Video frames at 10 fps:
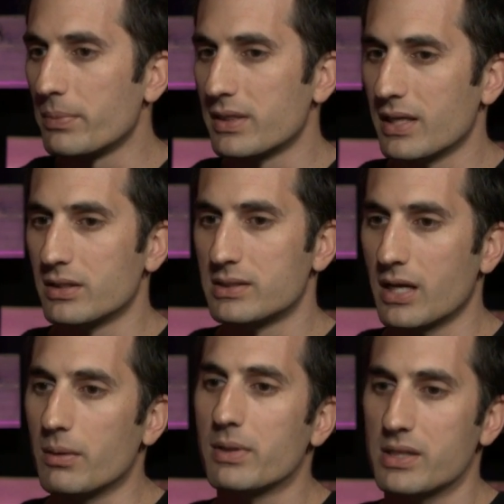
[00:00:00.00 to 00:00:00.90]
but then
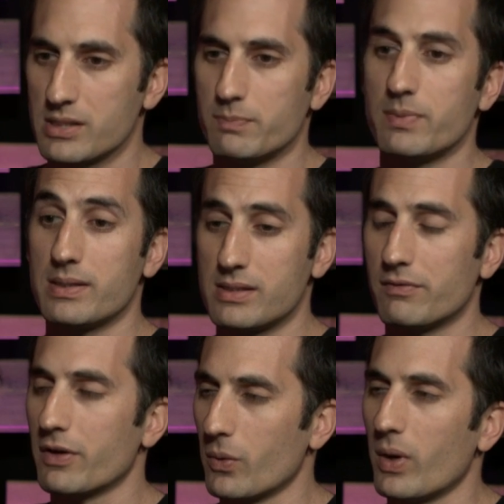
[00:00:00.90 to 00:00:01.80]
tell me the
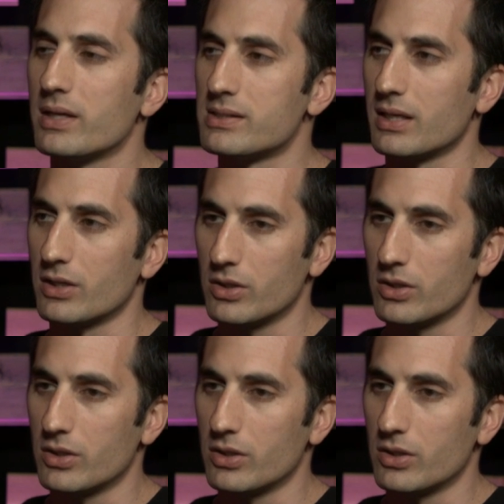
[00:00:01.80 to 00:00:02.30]
specific ways that